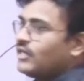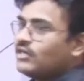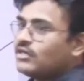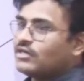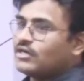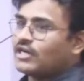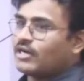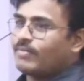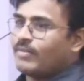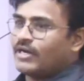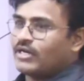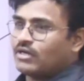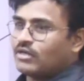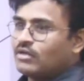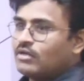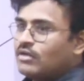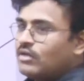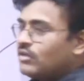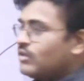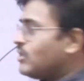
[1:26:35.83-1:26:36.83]
in Trebiate.
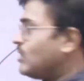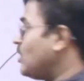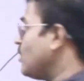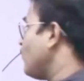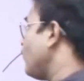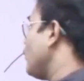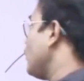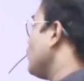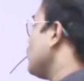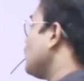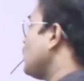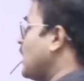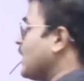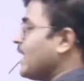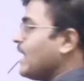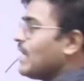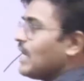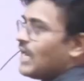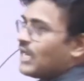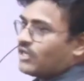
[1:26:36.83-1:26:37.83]
Third floor
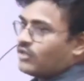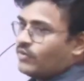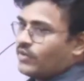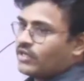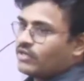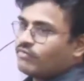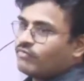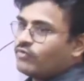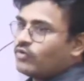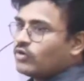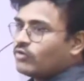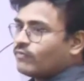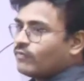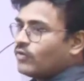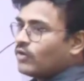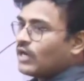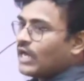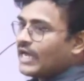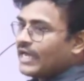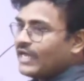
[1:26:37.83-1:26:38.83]
again arcuate. Fourth
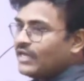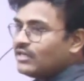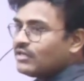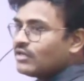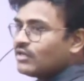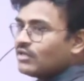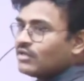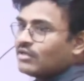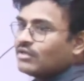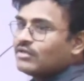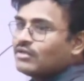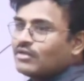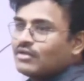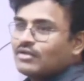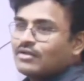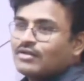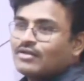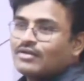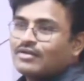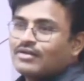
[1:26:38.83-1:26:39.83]
floor again
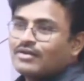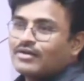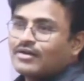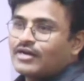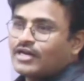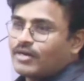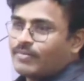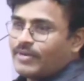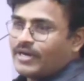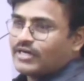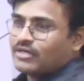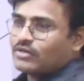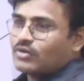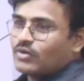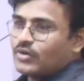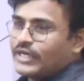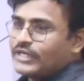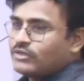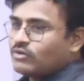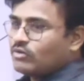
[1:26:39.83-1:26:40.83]
Trebiate.
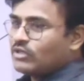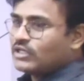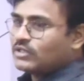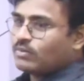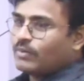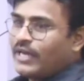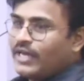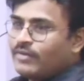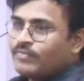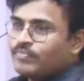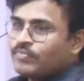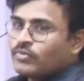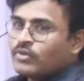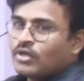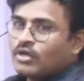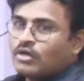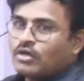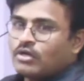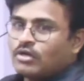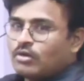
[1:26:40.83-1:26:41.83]
Okay, so this way,
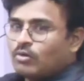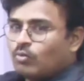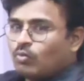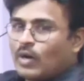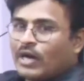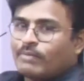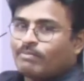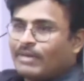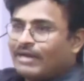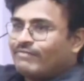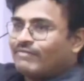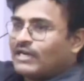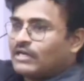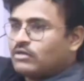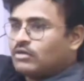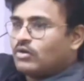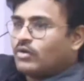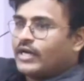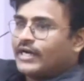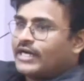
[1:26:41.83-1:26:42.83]
one by one.
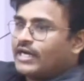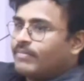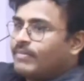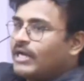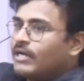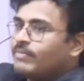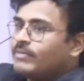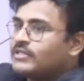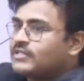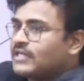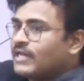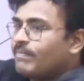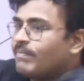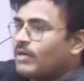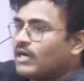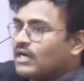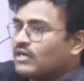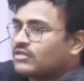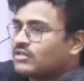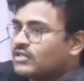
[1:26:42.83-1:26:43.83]
Okay, Trebiate means temple
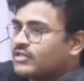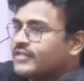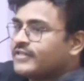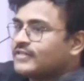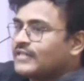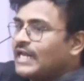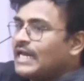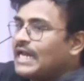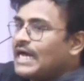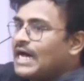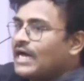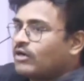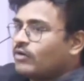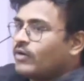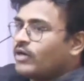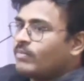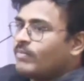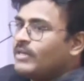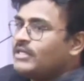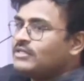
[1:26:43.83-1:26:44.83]
construction style,
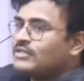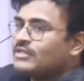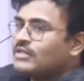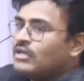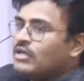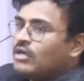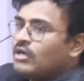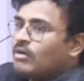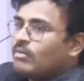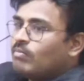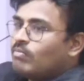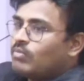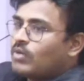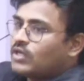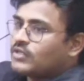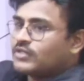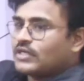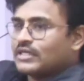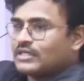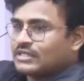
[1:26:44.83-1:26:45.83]
arcuate means
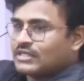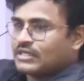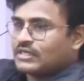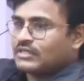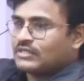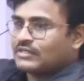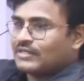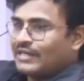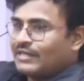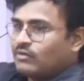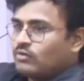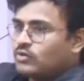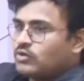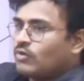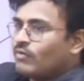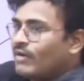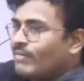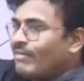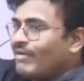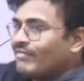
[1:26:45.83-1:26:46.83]
mosque construction style. So
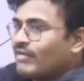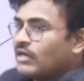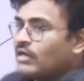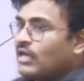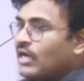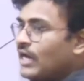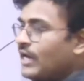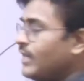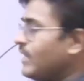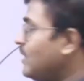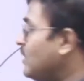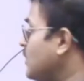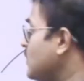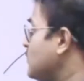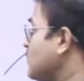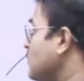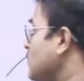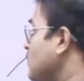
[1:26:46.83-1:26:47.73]
one by one. And in this